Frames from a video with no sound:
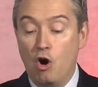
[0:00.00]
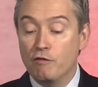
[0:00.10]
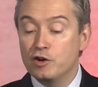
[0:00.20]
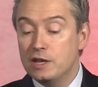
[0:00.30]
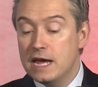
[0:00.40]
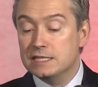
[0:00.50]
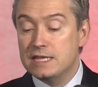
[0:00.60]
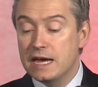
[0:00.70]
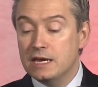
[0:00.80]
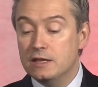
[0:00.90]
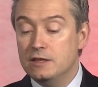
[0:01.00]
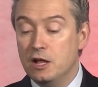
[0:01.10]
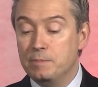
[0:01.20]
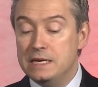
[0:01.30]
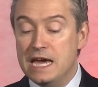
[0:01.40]
Over the next decade,
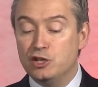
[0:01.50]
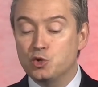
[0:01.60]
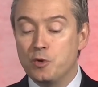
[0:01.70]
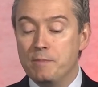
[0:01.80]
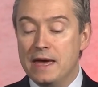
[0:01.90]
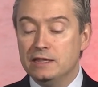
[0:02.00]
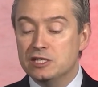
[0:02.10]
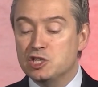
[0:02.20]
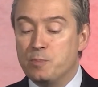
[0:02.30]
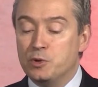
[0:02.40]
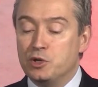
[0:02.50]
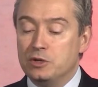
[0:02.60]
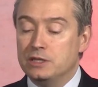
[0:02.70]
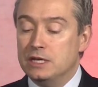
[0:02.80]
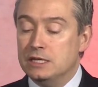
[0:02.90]
there'll be a tremendous
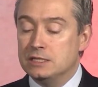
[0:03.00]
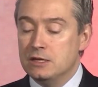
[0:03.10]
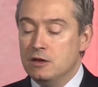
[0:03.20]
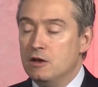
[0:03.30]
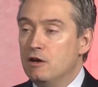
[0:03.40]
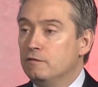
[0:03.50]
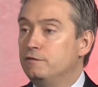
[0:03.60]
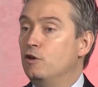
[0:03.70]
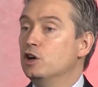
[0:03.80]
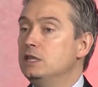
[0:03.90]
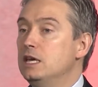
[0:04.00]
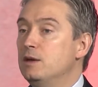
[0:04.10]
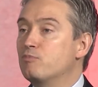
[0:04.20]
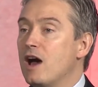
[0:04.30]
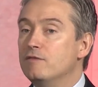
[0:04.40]
opportunities for
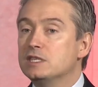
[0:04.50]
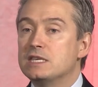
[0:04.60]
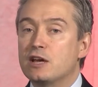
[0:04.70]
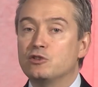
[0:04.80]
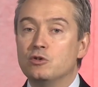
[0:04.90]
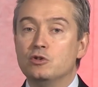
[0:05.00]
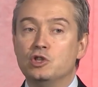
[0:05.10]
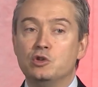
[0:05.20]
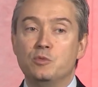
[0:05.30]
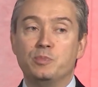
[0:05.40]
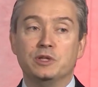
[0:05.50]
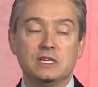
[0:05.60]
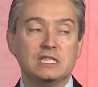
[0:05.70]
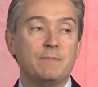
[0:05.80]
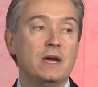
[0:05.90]
the private sector to
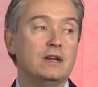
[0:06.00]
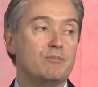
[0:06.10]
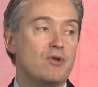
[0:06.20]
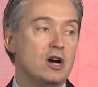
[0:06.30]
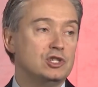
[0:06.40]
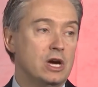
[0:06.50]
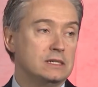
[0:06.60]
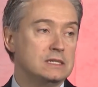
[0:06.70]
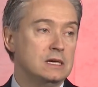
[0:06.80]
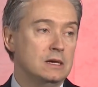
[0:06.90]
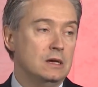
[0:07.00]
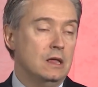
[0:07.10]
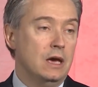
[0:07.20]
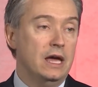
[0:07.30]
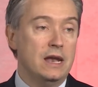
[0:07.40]
participate in projects.
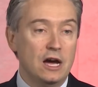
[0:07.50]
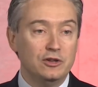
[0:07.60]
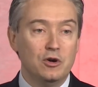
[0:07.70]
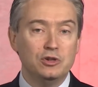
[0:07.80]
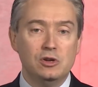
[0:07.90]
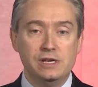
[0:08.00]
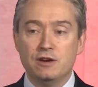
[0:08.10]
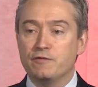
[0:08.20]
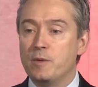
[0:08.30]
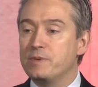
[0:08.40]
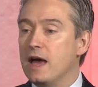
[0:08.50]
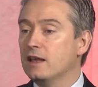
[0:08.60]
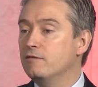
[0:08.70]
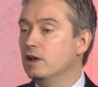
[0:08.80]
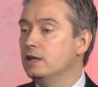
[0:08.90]
And I know you'll hear from Pierre
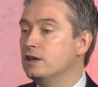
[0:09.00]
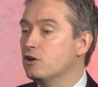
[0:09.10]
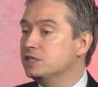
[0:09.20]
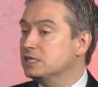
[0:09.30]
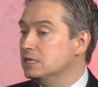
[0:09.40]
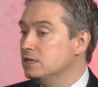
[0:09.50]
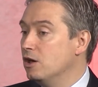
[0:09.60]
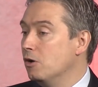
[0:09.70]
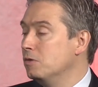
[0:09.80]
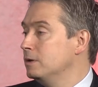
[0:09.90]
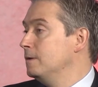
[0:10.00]
Lavallée, our CEO,